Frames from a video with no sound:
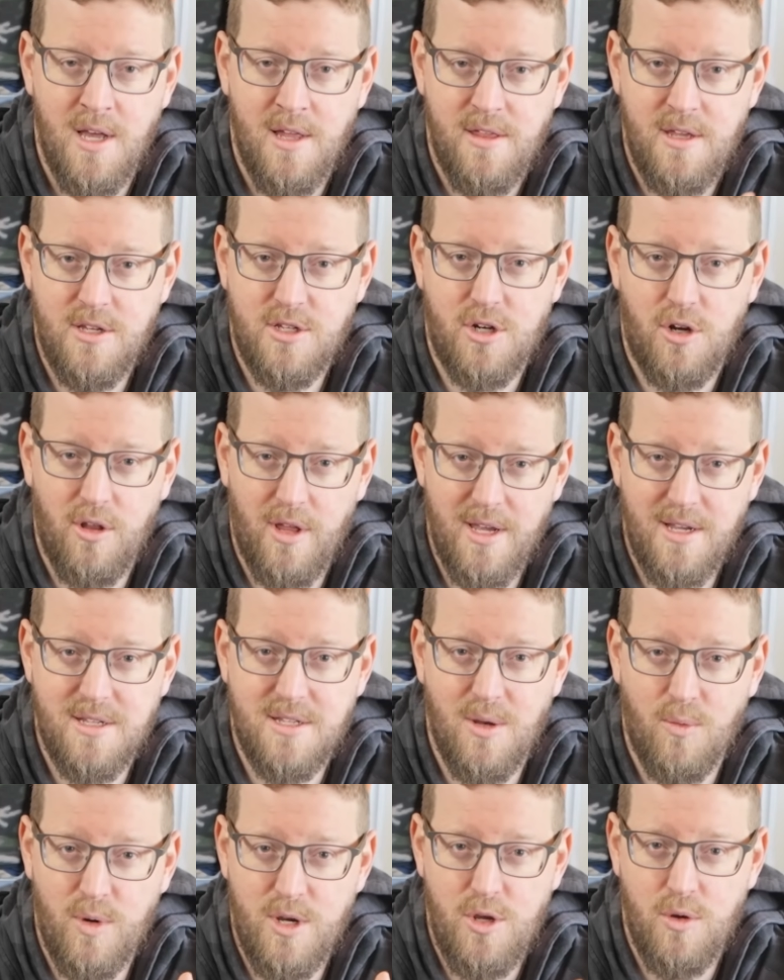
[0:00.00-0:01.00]
These are links
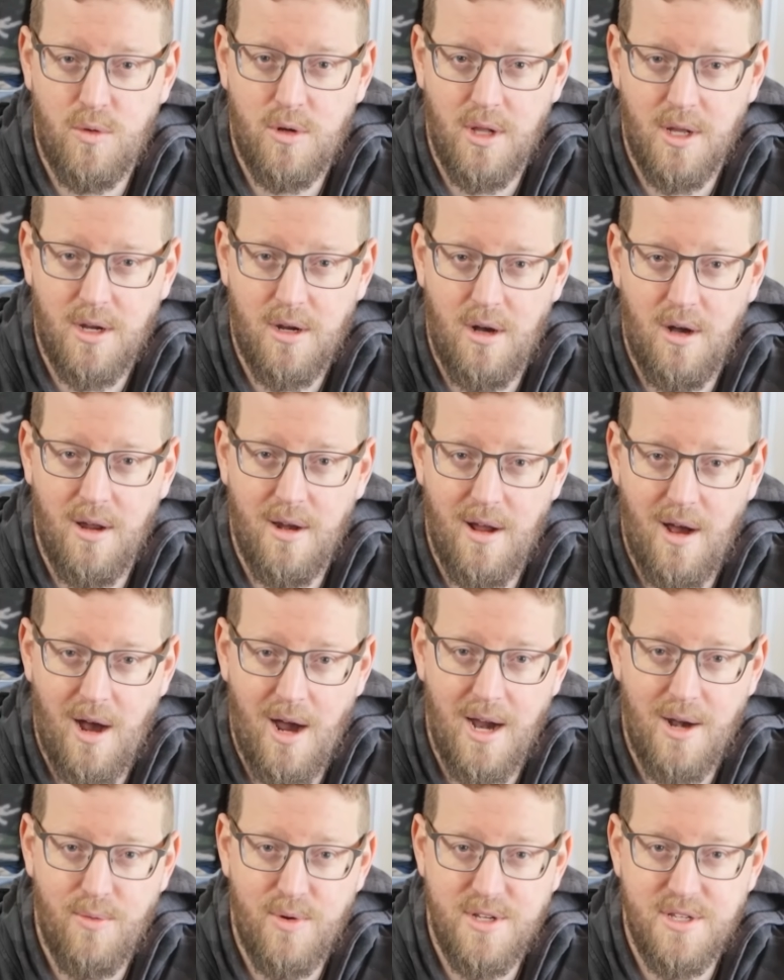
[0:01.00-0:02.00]
that when you click on,
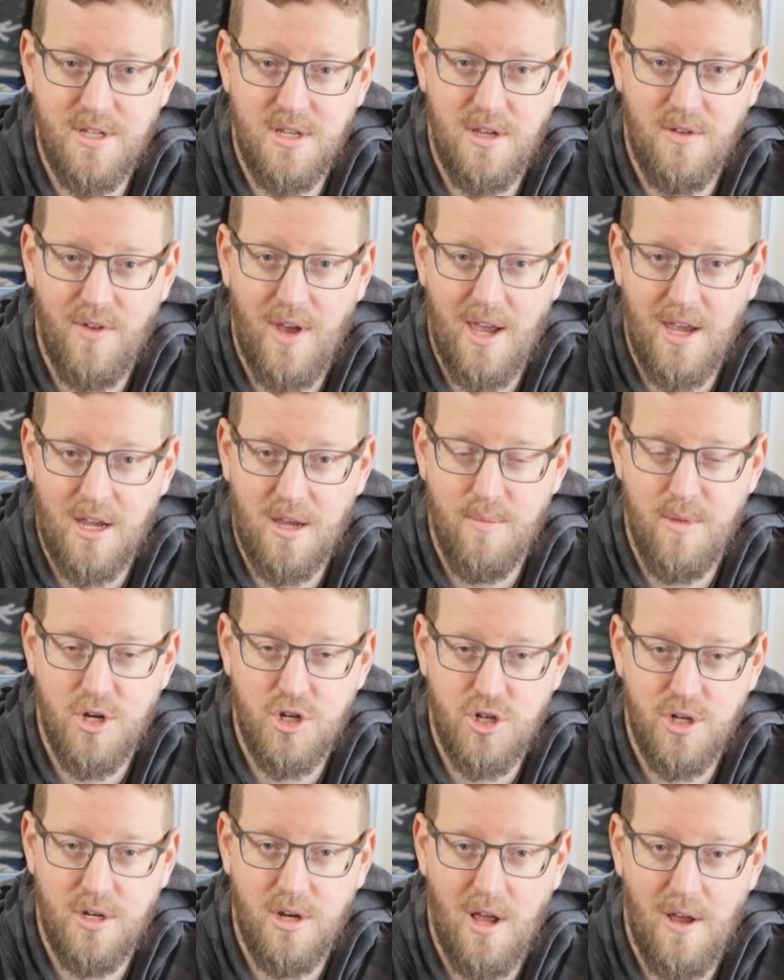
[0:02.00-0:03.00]
I receive a
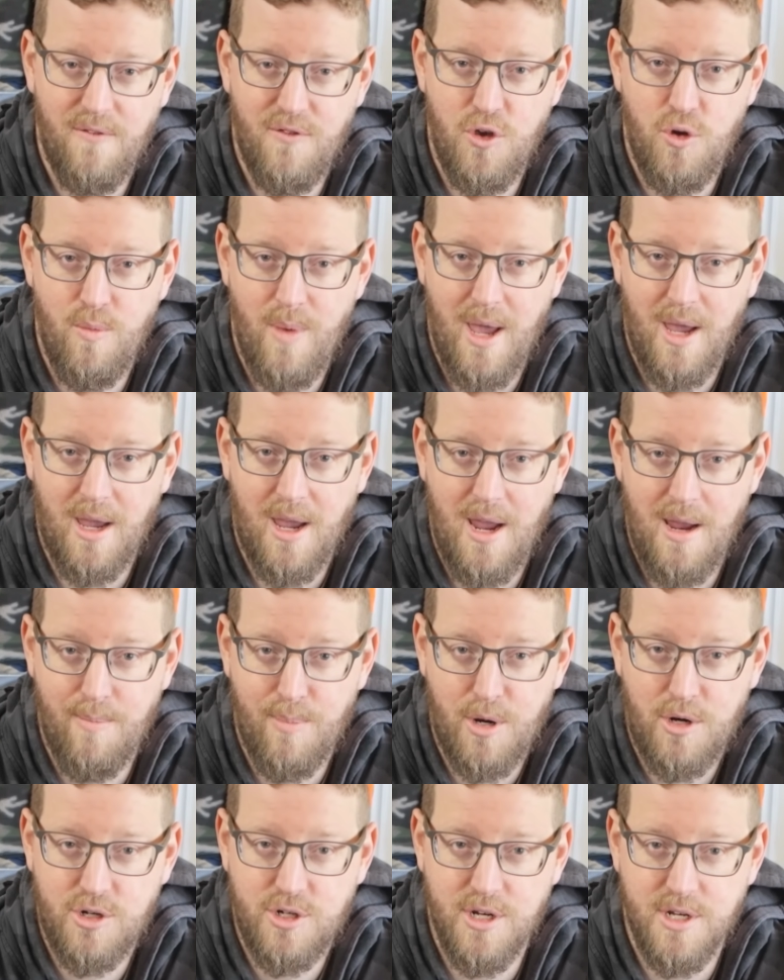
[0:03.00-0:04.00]
commission if you make a
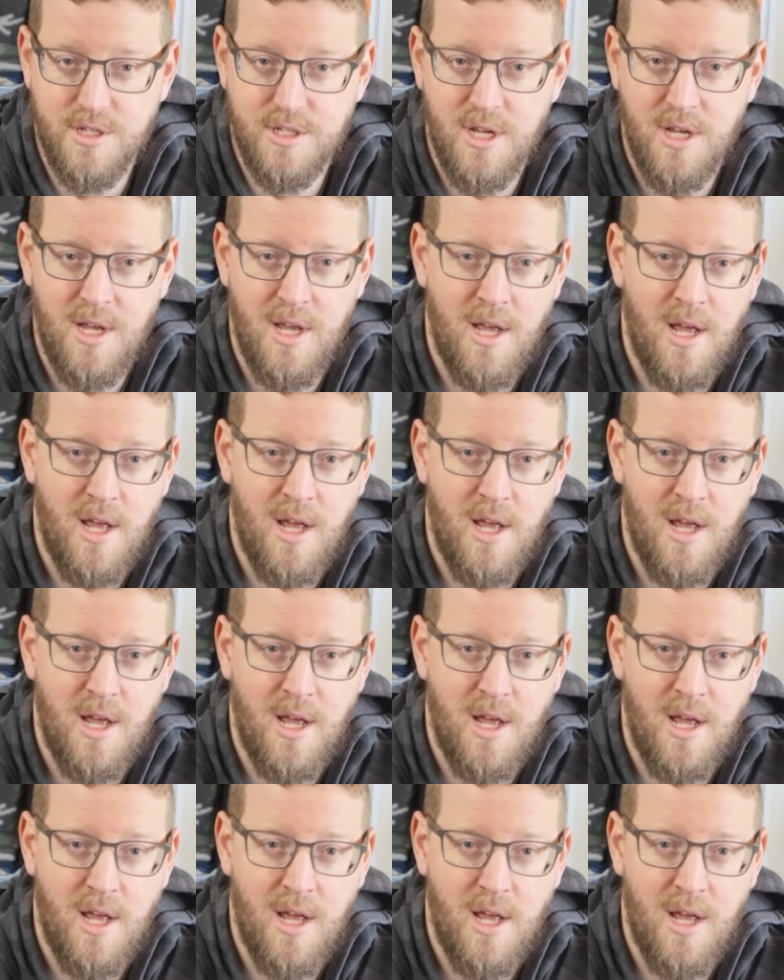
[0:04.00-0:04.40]
purchase.